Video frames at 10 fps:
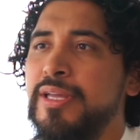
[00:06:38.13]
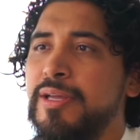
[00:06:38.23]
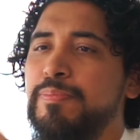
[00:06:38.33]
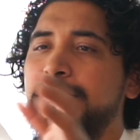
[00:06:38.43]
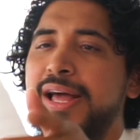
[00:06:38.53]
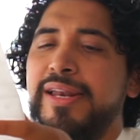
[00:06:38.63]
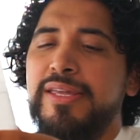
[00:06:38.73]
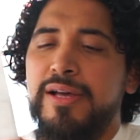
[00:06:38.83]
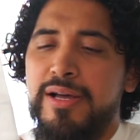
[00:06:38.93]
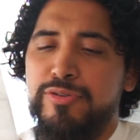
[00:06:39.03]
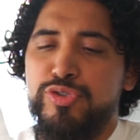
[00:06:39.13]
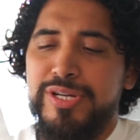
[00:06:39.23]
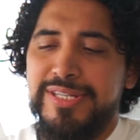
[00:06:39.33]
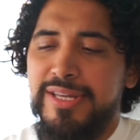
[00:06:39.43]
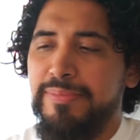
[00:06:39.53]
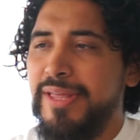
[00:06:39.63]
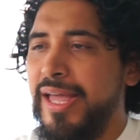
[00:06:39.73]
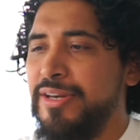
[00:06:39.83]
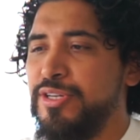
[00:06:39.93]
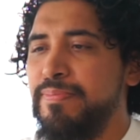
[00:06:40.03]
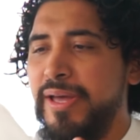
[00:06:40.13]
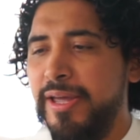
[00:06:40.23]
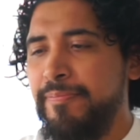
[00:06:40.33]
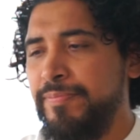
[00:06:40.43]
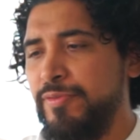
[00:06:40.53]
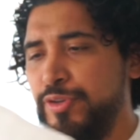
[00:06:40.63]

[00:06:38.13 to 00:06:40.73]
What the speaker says: planning on dressing up the engine bay for